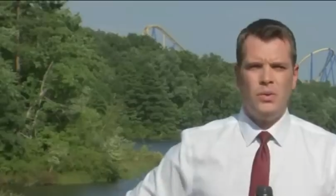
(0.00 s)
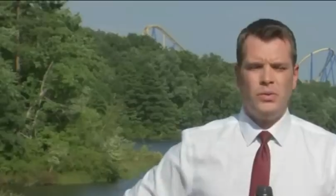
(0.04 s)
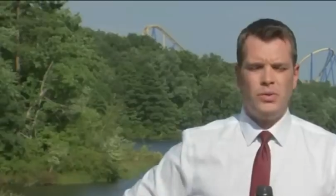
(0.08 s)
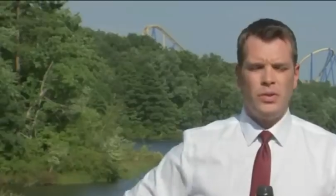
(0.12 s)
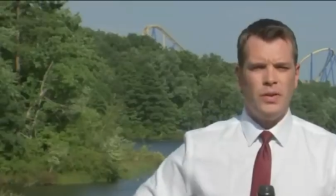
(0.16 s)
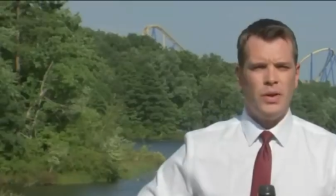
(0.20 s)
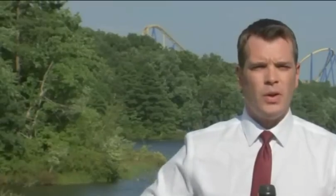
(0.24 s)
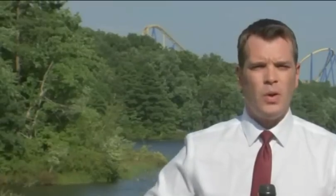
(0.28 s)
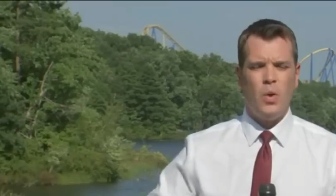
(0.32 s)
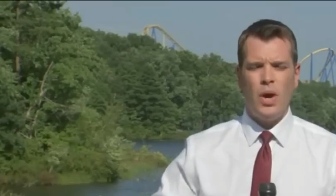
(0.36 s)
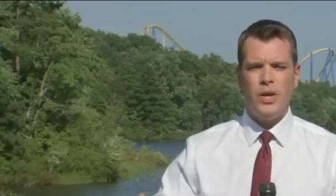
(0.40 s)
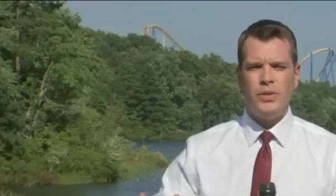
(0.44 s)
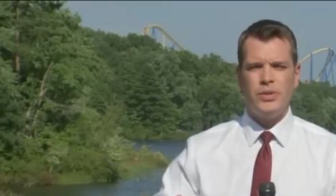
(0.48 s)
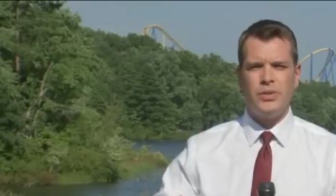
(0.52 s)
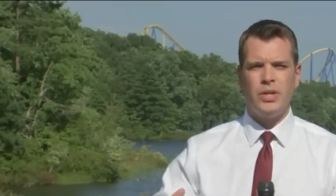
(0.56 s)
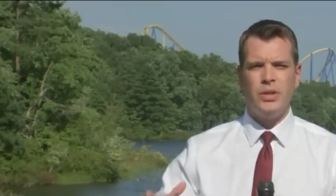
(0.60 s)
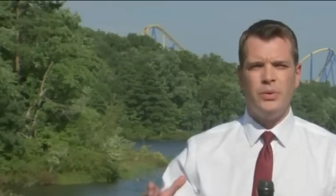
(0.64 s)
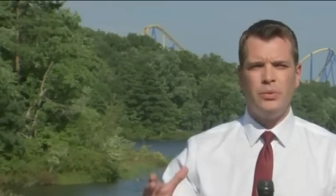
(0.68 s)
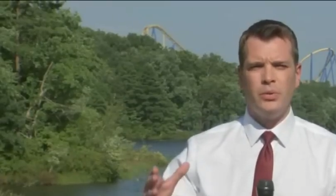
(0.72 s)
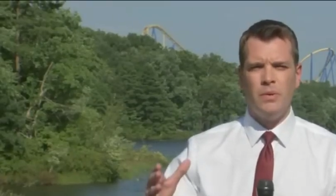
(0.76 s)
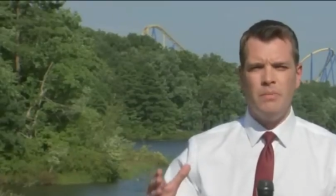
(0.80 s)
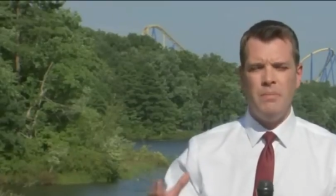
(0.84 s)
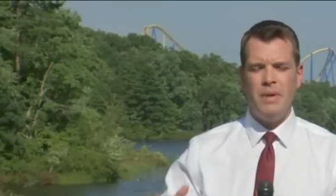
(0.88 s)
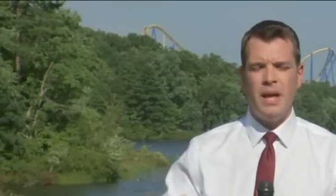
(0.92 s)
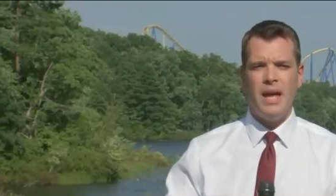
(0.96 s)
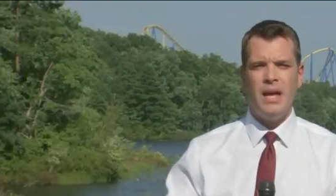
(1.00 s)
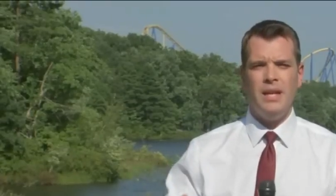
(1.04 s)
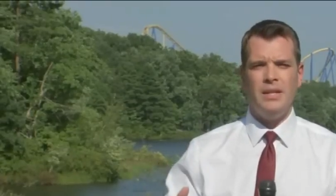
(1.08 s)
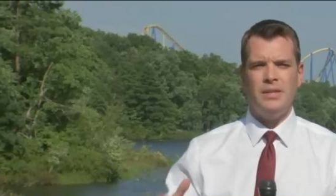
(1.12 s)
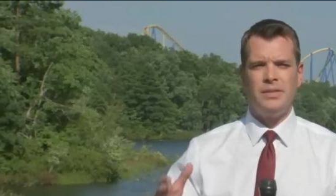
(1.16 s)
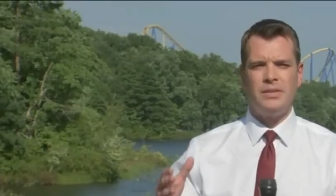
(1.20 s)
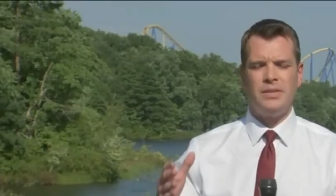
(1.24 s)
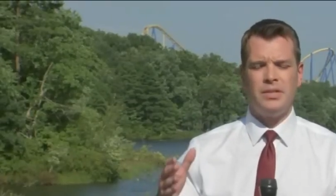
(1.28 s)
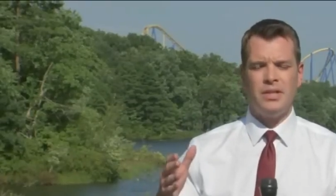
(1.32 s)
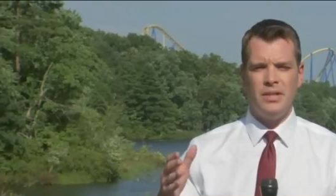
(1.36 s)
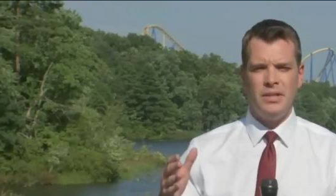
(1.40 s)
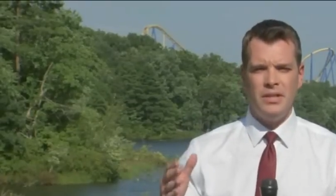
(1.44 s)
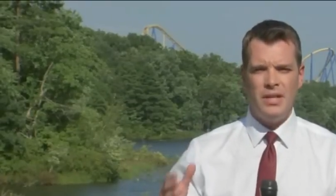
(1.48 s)
So the question
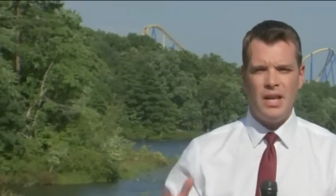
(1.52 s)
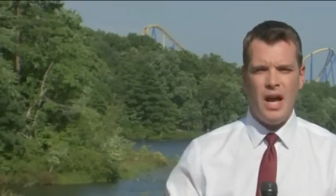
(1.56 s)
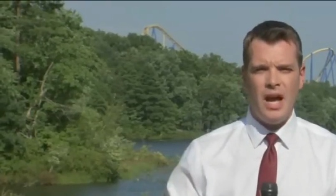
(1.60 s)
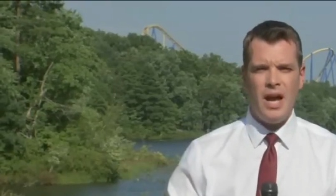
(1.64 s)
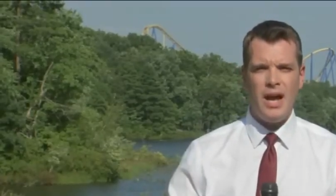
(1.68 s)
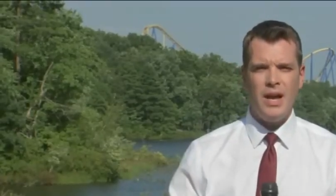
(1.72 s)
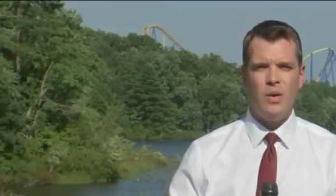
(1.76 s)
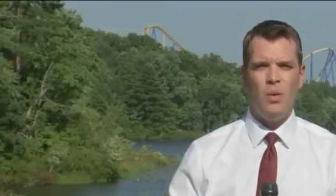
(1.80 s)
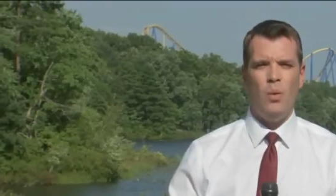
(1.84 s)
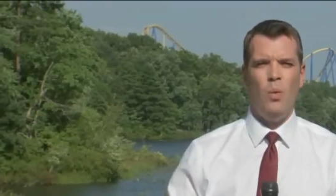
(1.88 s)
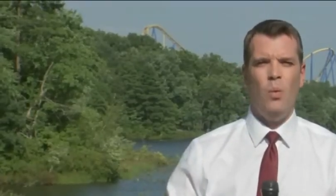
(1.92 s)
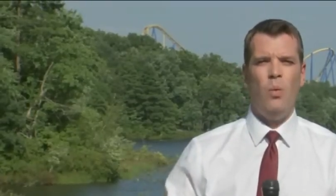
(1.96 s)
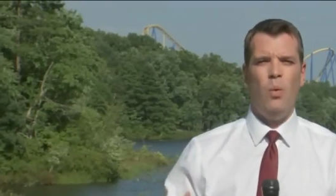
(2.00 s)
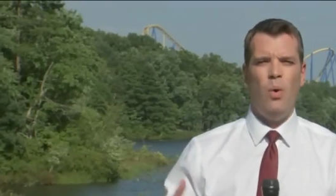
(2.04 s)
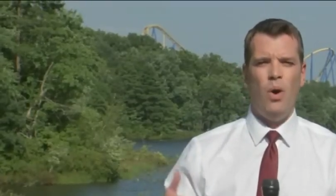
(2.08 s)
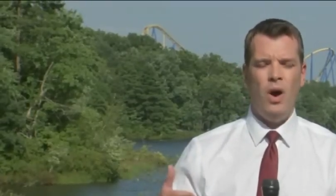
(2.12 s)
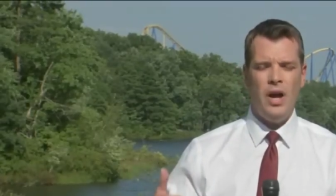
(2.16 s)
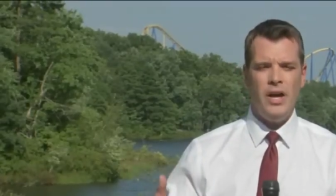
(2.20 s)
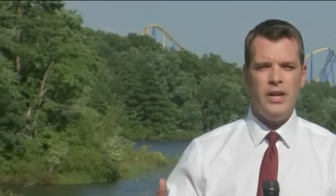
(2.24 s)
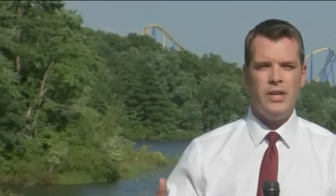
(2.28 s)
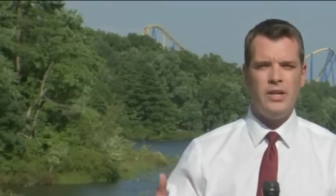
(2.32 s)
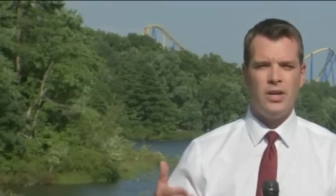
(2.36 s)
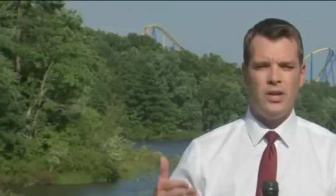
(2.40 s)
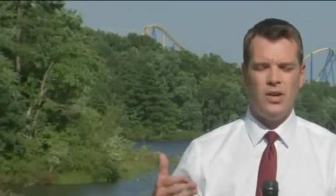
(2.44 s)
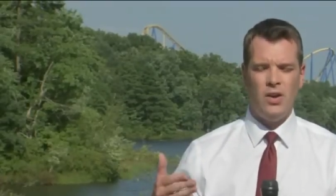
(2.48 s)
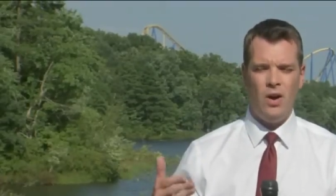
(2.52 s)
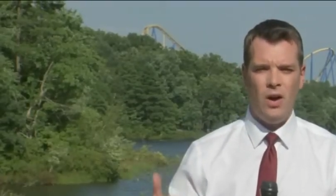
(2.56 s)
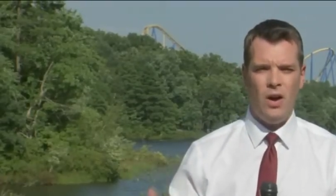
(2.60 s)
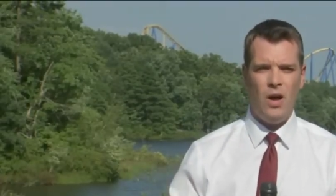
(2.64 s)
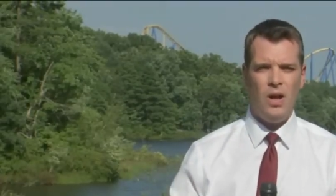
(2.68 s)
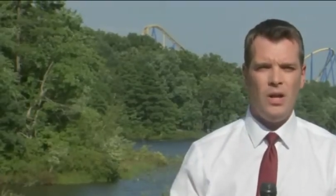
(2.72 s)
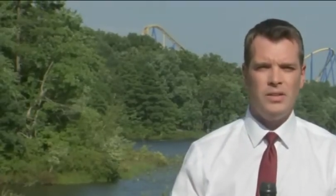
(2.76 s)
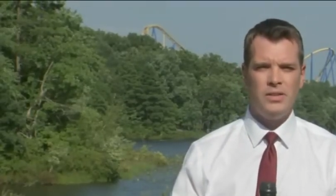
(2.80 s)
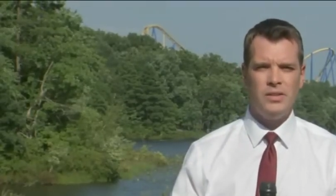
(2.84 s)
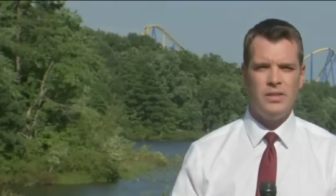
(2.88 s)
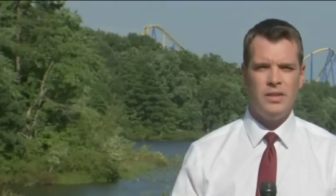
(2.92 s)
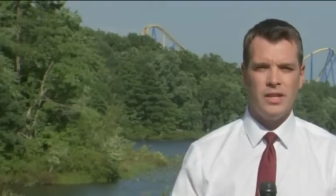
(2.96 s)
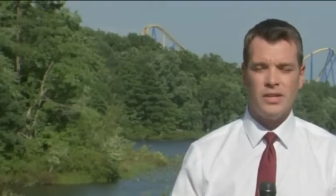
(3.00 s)
remains tonight what
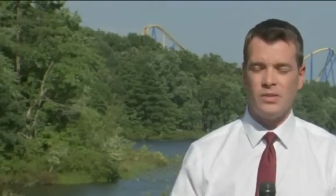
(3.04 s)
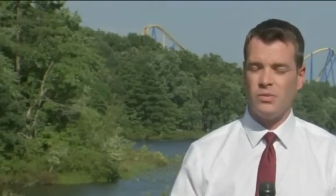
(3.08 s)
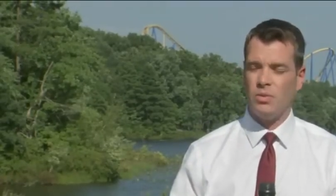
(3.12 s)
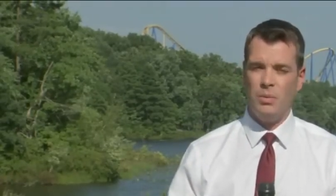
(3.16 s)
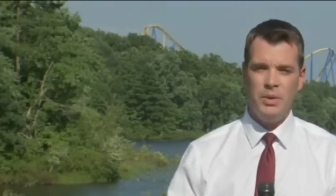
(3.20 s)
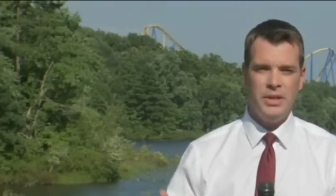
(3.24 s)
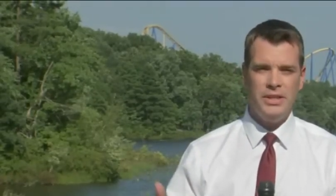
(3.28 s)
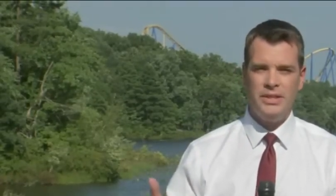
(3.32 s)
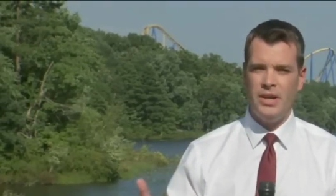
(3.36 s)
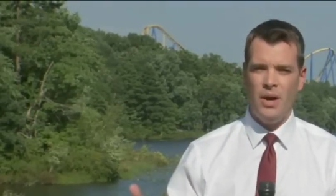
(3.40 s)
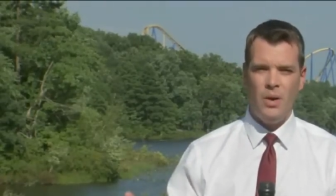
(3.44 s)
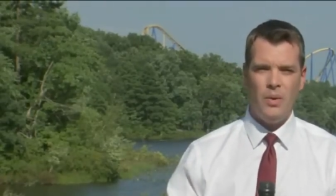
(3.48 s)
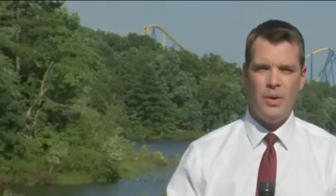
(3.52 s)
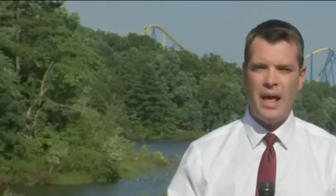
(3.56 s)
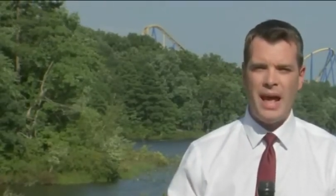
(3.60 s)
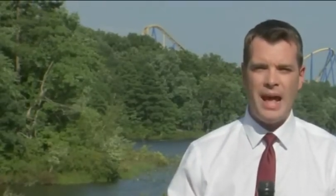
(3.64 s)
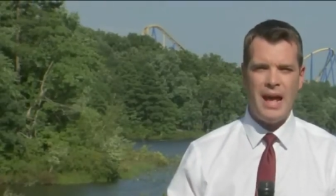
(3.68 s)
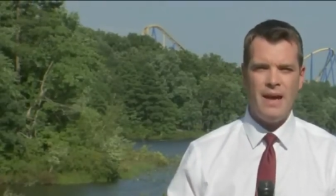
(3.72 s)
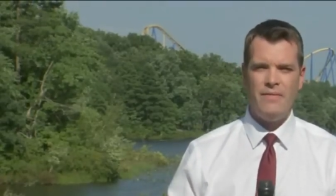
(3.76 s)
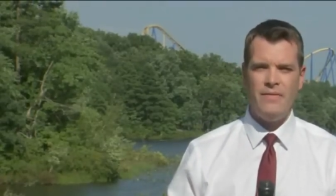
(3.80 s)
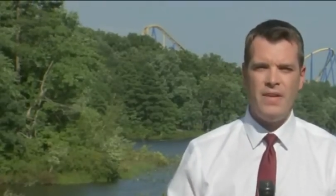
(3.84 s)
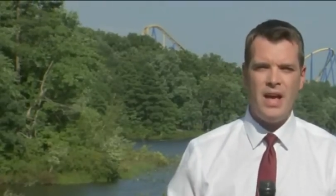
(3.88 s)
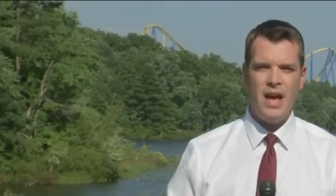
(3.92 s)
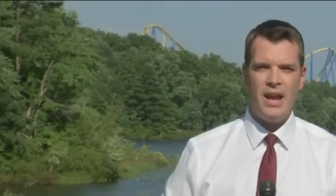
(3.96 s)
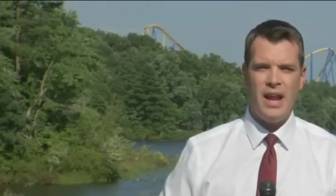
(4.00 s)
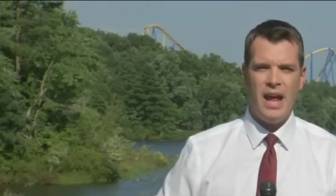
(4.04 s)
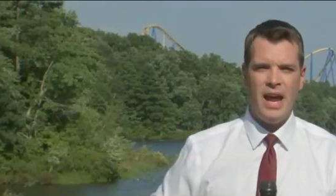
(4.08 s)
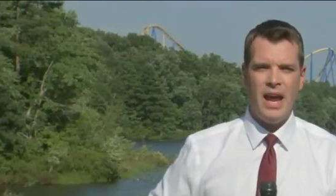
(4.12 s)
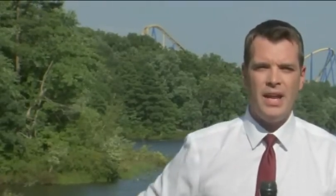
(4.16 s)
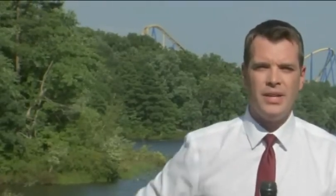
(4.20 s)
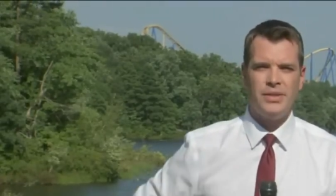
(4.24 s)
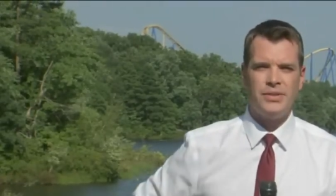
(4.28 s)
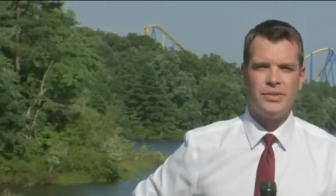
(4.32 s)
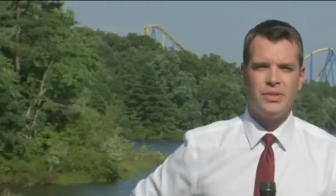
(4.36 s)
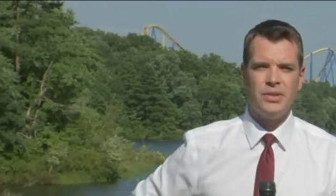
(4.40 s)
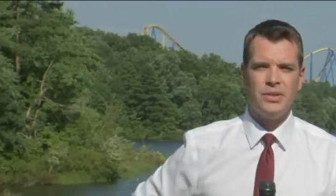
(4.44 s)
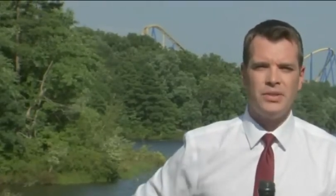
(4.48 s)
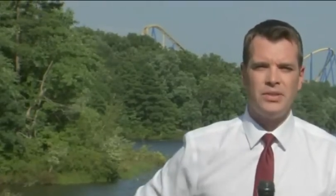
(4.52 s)
caused this? Well, we don't have that
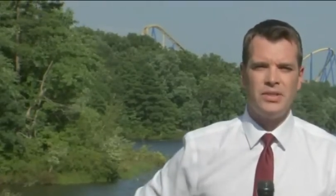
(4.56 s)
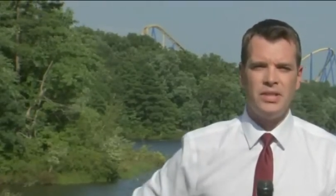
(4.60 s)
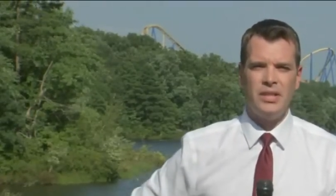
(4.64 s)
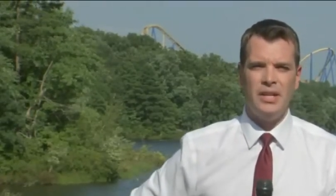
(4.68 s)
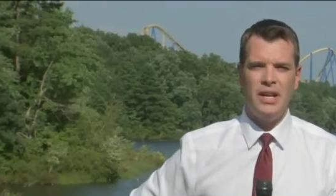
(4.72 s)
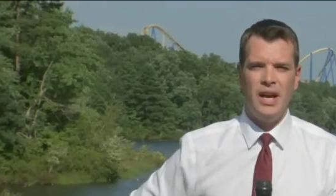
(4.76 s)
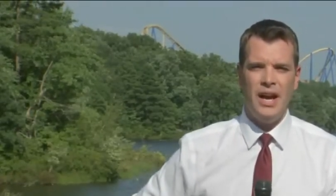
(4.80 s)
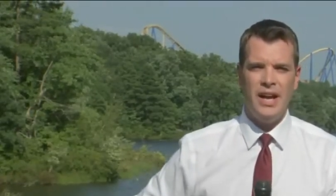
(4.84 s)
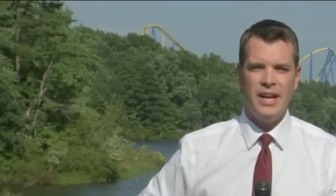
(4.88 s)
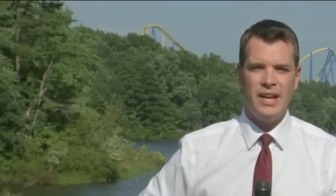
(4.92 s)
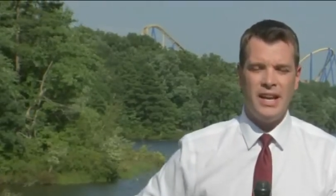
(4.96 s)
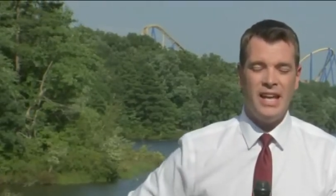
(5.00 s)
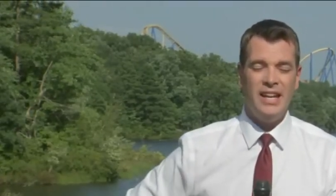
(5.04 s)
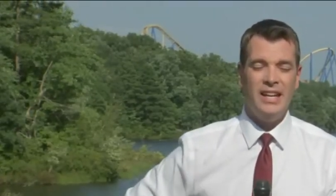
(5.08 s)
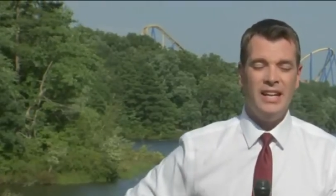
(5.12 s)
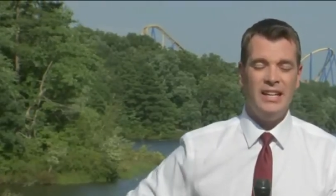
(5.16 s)
answer tonight, and